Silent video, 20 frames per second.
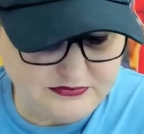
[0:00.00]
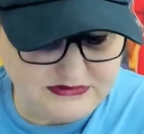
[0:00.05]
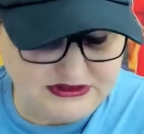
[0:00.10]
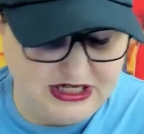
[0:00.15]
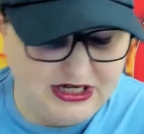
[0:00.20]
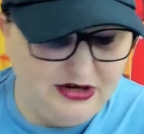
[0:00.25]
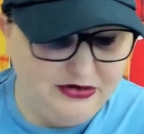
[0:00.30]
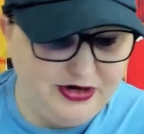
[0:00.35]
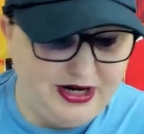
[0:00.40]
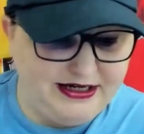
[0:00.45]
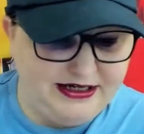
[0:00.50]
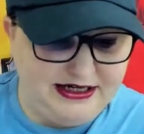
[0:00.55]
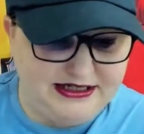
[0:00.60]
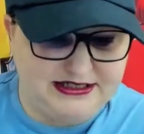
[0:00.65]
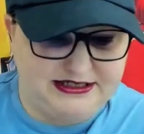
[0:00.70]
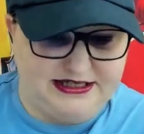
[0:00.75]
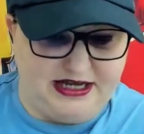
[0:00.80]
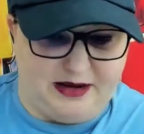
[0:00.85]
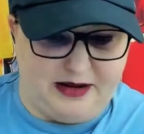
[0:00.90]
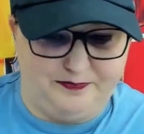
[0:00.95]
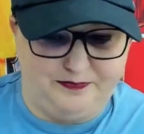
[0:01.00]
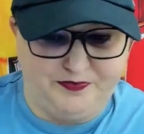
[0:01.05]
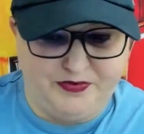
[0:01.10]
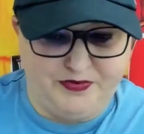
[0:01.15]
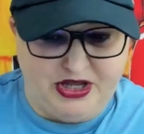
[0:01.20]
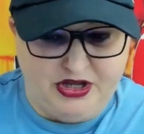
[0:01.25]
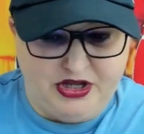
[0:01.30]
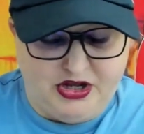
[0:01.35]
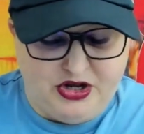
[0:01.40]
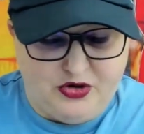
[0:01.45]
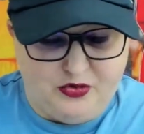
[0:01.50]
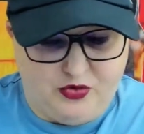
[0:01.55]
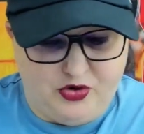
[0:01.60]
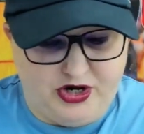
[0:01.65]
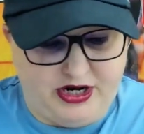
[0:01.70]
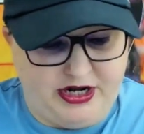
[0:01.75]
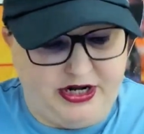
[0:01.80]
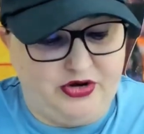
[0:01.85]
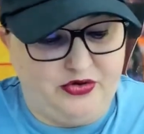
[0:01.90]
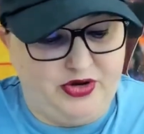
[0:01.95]
All right. Next up, we're
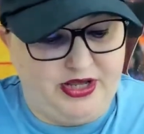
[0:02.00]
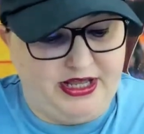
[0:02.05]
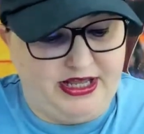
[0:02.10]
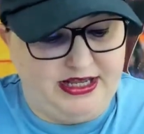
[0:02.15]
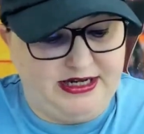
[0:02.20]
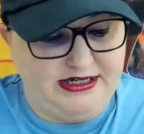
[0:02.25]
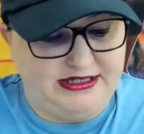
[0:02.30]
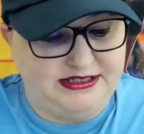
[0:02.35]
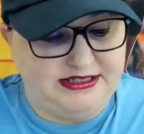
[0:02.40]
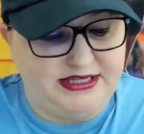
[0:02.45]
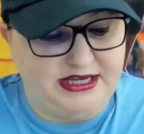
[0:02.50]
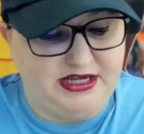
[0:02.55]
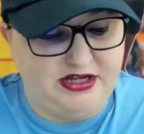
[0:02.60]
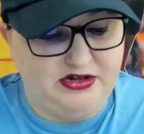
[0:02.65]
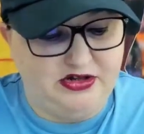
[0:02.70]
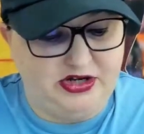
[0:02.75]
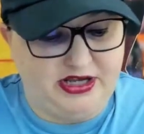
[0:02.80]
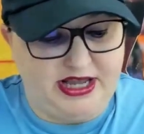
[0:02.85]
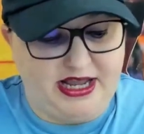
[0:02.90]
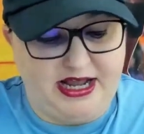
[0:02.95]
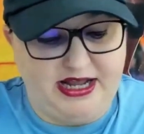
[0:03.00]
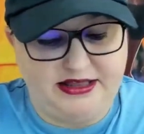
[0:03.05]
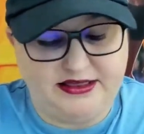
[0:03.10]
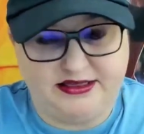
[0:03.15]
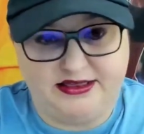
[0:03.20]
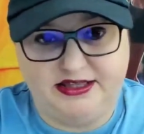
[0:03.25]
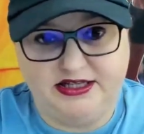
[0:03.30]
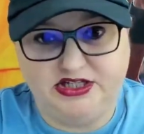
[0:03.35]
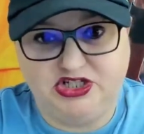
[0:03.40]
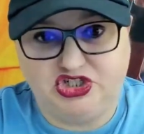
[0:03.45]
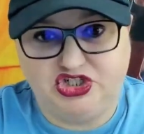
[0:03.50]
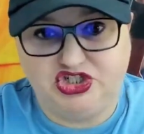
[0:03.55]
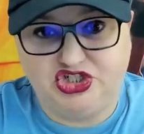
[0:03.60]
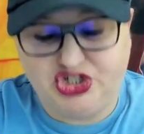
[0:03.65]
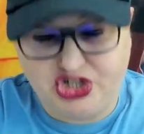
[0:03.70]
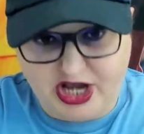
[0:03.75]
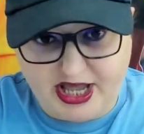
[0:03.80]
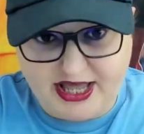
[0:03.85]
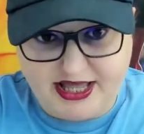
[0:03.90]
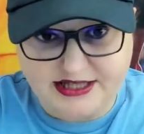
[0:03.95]
going to go ahead and take a look at the
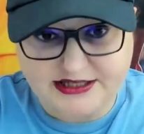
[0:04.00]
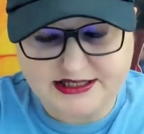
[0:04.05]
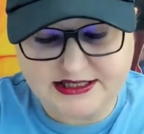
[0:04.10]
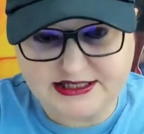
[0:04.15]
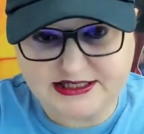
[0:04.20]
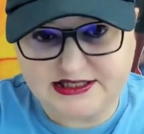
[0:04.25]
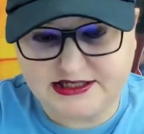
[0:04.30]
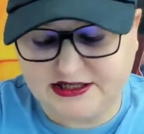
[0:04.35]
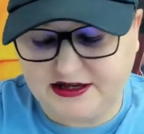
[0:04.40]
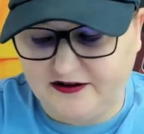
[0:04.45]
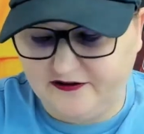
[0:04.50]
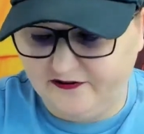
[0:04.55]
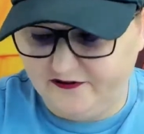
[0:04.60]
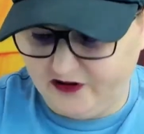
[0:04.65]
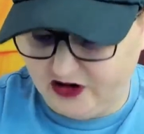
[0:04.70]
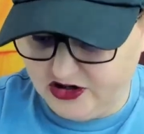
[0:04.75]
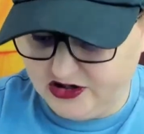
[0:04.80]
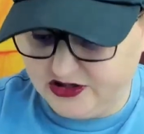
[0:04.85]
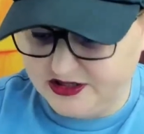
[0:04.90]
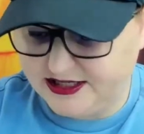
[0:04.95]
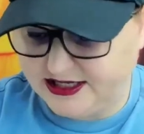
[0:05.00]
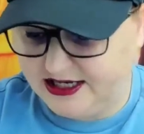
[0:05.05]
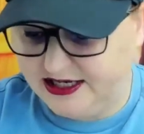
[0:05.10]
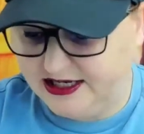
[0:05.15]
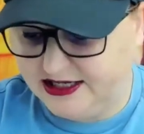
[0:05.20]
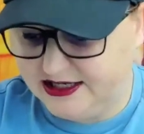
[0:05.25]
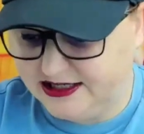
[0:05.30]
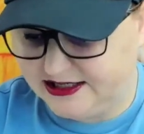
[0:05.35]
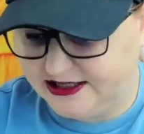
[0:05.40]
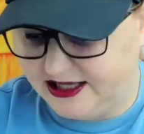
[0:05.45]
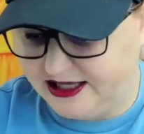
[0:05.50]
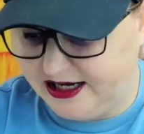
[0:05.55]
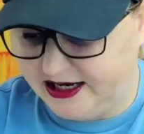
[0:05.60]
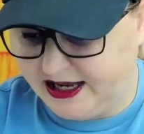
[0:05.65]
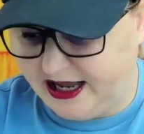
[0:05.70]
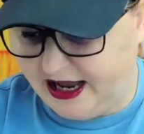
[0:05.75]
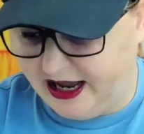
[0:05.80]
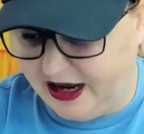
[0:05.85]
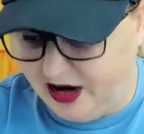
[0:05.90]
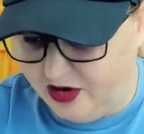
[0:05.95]
Jets versus the
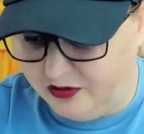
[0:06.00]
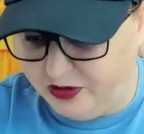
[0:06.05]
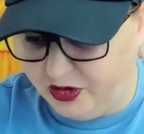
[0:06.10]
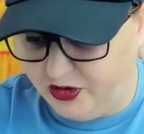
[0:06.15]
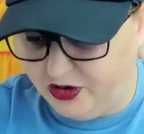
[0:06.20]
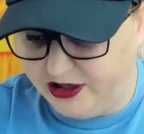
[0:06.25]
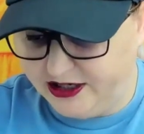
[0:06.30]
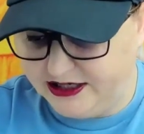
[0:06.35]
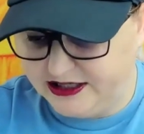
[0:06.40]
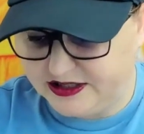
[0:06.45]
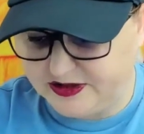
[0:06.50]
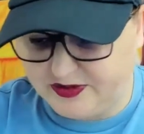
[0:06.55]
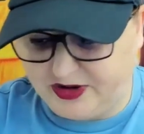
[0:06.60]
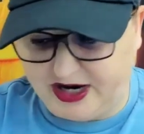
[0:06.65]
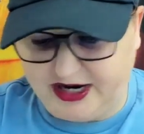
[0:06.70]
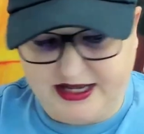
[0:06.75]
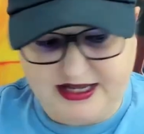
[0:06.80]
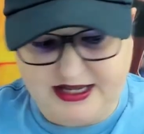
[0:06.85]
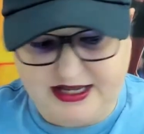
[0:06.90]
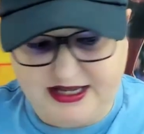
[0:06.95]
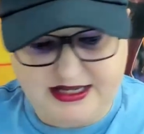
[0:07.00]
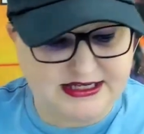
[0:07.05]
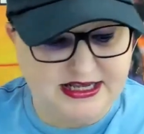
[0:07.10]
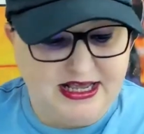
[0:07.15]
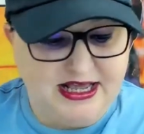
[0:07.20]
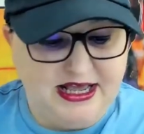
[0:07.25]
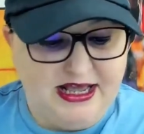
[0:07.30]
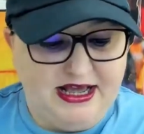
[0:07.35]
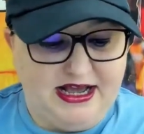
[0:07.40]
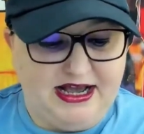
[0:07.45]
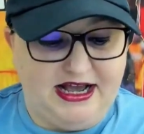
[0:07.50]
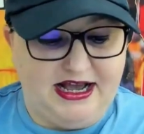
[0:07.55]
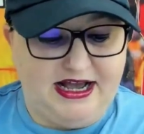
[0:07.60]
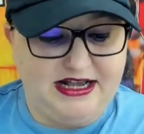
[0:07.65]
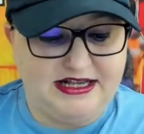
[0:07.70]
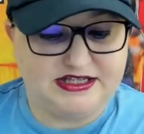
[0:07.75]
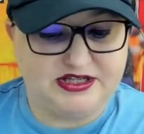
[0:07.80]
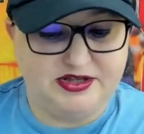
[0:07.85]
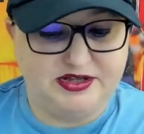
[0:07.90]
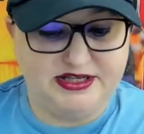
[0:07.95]
Cowboys, right?
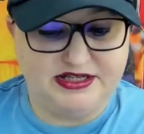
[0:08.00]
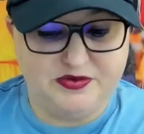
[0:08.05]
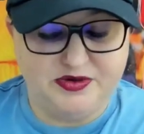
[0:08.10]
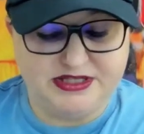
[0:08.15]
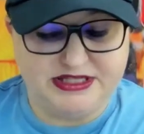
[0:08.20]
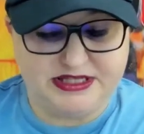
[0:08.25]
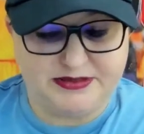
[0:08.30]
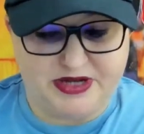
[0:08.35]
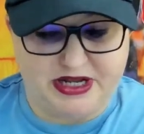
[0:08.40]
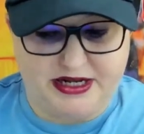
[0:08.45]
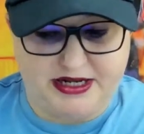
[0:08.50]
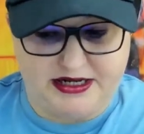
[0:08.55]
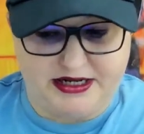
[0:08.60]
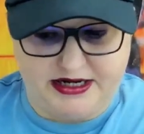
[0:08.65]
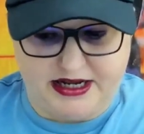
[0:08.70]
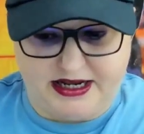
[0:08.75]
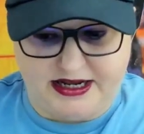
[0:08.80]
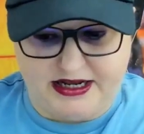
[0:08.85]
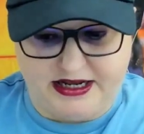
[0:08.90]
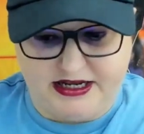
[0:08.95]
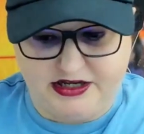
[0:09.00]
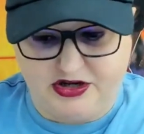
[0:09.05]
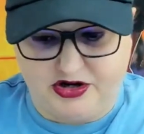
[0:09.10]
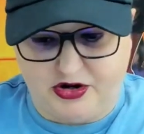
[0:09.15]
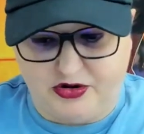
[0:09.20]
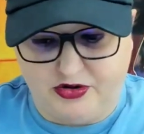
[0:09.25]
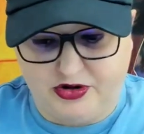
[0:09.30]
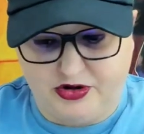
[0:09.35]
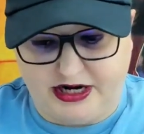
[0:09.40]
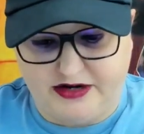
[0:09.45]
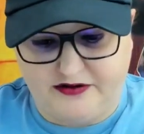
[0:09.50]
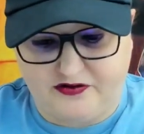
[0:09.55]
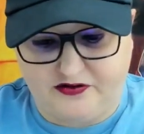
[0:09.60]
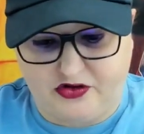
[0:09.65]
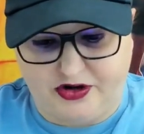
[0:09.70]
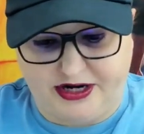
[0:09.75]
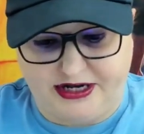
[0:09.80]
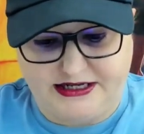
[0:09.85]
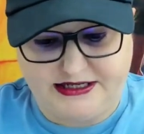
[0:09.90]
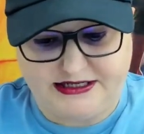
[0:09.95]
So this one's been, kind of
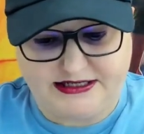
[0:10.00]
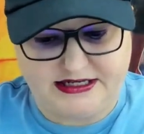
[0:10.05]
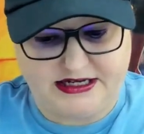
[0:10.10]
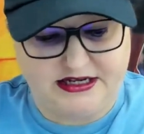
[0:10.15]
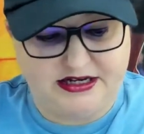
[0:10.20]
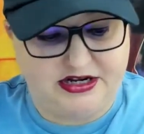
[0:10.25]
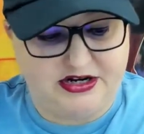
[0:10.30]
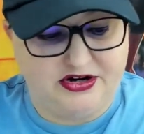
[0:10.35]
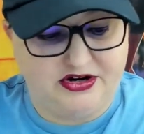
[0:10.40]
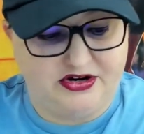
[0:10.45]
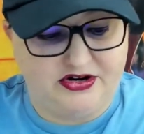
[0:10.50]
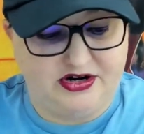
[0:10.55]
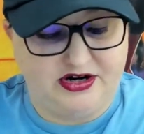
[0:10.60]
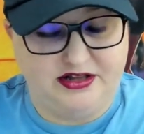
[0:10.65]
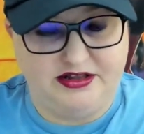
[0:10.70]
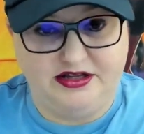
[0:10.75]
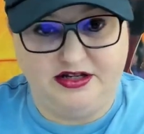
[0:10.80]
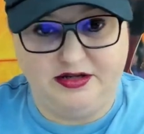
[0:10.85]
crazy here a little